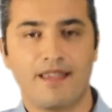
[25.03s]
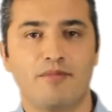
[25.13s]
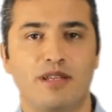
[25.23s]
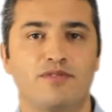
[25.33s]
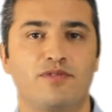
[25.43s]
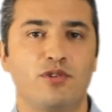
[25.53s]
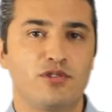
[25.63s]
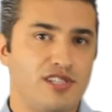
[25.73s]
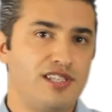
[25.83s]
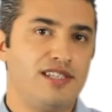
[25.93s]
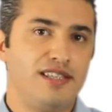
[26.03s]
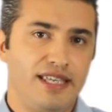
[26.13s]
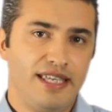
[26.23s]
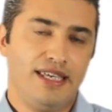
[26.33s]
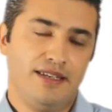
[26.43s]
But for the
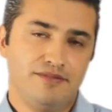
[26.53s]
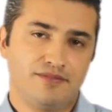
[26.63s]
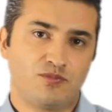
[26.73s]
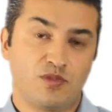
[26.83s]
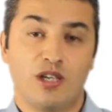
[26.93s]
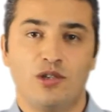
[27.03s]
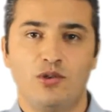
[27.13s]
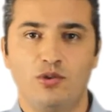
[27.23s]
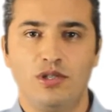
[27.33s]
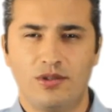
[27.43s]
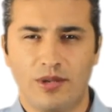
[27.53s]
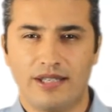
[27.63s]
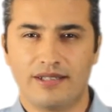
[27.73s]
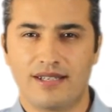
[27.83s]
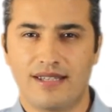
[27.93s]
CCDE, you need to
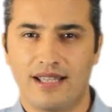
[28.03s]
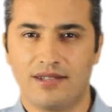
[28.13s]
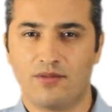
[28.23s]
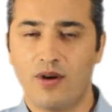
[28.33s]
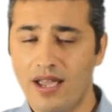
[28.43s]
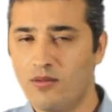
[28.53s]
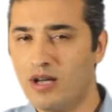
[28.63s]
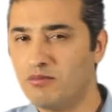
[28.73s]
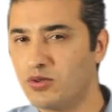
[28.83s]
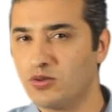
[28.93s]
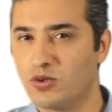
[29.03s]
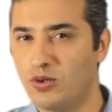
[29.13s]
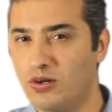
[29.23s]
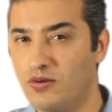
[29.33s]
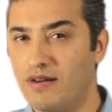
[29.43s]
understand why one protocol
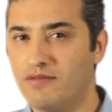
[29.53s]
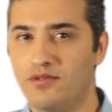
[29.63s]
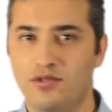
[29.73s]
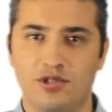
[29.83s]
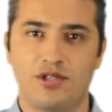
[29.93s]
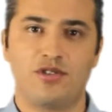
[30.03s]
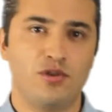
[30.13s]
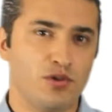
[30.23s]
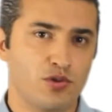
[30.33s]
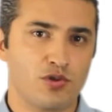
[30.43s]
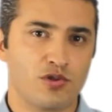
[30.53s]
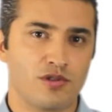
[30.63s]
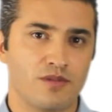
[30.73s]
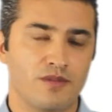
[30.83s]
or one feature is used